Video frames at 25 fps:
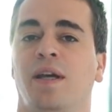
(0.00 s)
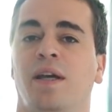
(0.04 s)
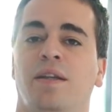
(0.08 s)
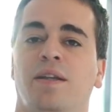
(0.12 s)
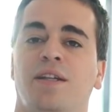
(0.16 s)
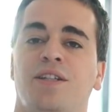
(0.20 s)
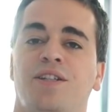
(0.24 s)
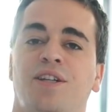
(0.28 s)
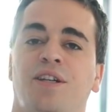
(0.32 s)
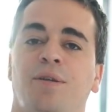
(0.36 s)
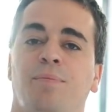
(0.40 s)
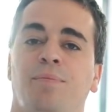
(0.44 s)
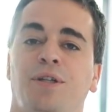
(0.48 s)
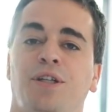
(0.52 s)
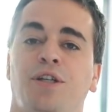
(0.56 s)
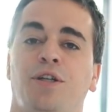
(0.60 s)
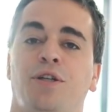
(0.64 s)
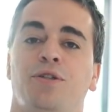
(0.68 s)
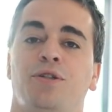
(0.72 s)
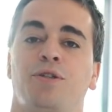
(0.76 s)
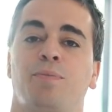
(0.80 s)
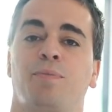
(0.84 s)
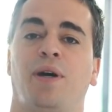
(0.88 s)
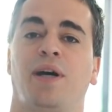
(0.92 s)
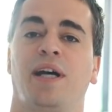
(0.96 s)
This can be
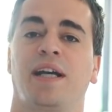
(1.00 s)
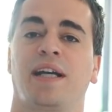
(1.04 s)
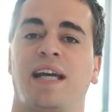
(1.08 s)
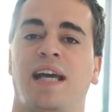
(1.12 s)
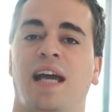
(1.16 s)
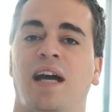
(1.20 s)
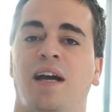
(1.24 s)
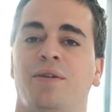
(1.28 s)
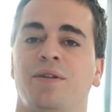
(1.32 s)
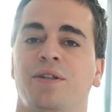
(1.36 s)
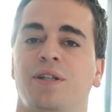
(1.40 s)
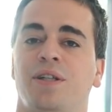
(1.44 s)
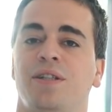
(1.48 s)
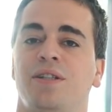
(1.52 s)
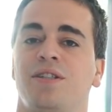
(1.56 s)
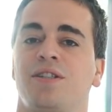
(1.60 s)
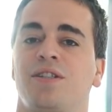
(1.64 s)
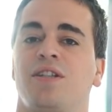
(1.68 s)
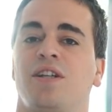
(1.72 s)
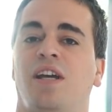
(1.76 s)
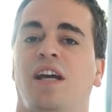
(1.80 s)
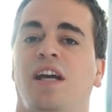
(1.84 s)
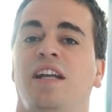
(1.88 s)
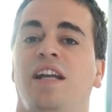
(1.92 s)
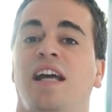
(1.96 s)
used by
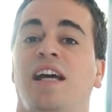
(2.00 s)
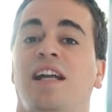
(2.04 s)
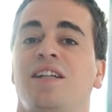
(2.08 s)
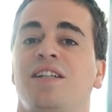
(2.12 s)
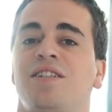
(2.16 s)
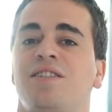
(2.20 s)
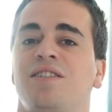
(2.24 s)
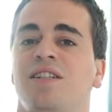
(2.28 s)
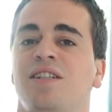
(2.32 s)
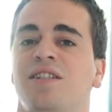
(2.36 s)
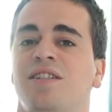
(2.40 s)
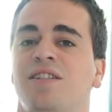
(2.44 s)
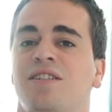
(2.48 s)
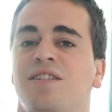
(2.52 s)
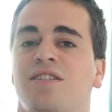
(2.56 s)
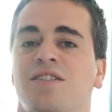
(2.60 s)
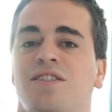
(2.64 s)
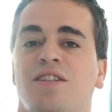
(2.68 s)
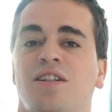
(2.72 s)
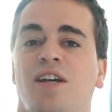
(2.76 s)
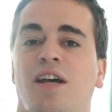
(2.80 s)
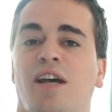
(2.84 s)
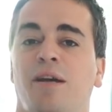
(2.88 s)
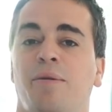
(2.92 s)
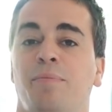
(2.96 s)
accountants,
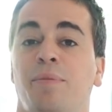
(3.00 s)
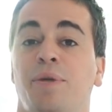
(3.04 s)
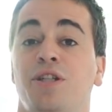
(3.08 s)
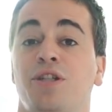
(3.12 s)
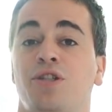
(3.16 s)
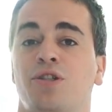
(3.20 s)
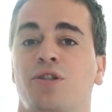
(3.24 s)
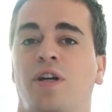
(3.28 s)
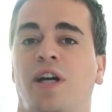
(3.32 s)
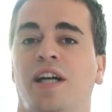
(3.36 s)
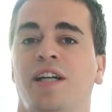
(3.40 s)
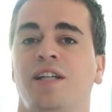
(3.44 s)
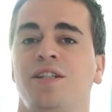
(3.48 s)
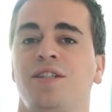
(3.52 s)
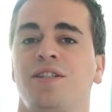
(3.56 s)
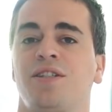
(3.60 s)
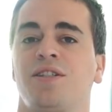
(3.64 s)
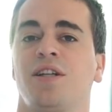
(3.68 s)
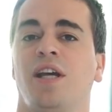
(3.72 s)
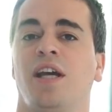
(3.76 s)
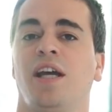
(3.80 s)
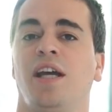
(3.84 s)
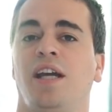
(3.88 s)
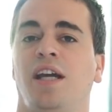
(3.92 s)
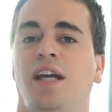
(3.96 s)
analysts,
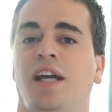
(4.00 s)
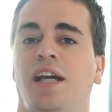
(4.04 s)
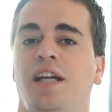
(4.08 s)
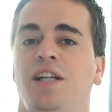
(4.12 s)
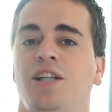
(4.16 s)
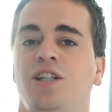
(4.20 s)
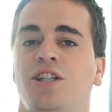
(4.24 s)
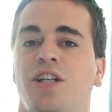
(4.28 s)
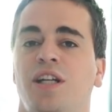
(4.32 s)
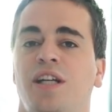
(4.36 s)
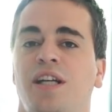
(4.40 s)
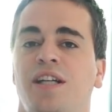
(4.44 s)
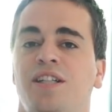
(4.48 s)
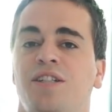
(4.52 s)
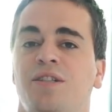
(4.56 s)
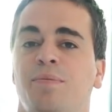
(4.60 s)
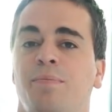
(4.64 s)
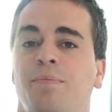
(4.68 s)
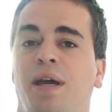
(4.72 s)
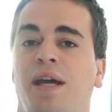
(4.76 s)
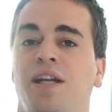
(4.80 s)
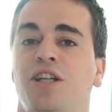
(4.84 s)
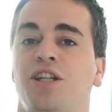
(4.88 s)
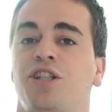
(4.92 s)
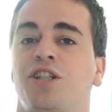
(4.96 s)
administrators, engineers,
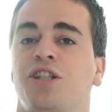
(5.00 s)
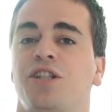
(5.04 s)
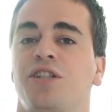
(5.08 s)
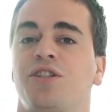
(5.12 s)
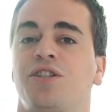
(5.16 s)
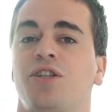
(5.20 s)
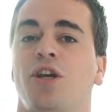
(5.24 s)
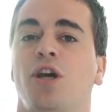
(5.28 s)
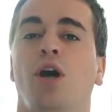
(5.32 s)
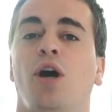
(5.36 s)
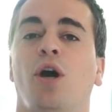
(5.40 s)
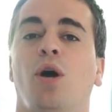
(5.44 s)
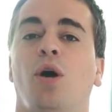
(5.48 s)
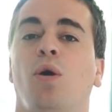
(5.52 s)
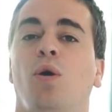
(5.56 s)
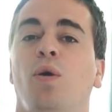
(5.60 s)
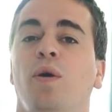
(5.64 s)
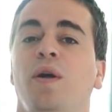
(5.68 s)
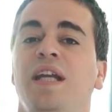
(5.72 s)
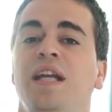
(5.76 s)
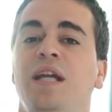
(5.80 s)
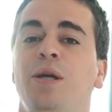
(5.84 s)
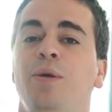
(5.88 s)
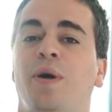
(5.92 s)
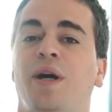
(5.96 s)
managers, or
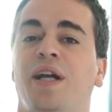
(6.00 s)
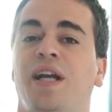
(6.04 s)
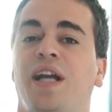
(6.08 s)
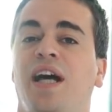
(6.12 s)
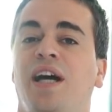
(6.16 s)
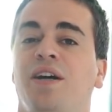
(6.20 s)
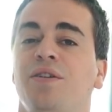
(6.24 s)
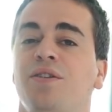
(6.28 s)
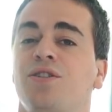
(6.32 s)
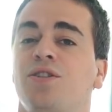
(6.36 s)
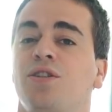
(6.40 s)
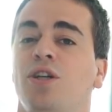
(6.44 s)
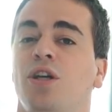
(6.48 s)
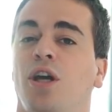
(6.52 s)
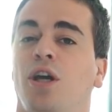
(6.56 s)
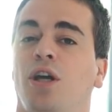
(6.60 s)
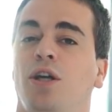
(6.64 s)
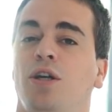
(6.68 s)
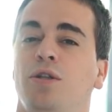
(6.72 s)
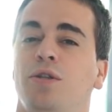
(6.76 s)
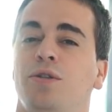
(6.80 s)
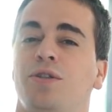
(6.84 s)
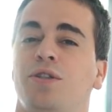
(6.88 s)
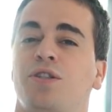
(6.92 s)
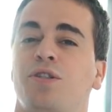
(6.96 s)
anyone else
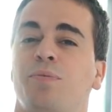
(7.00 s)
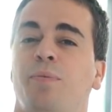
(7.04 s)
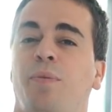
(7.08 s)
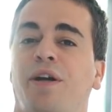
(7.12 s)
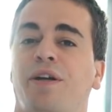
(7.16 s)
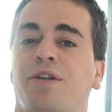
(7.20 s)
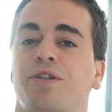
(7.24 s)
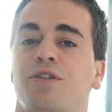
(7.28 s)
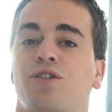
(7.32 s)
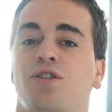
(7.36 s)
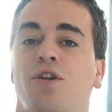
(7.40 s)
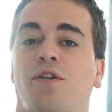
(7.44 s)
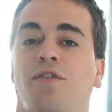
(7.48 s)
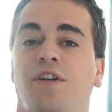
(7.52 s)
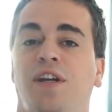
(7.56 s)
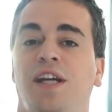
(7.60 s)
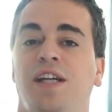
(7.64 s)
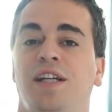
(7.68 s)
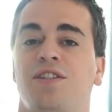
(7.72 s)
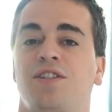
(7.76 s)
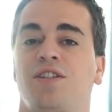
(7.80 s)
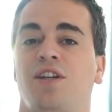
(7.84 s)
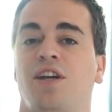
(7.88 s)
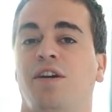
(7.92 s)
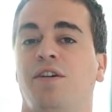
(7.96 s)
who uses Microsoft
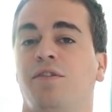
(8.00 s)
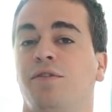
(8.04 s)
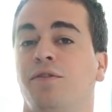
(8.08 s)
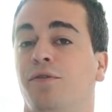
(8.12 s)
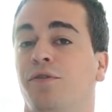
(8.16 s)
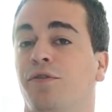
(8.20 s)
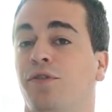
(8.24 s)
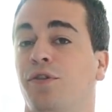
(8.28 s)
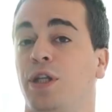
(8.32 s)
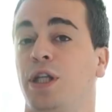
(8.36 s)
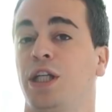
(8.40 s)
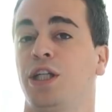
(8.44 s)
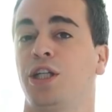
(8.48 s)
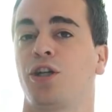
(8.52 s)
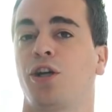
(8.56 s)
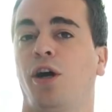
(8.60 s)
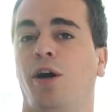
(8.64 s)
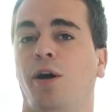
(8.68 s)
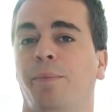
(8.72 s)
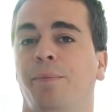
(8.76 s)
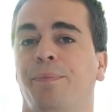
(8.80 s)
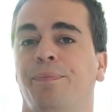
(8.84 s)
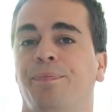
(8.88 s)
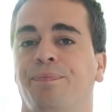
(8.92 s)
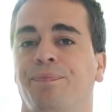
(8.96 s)
Excel for their
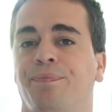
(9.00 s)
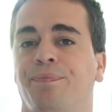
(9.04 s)
job.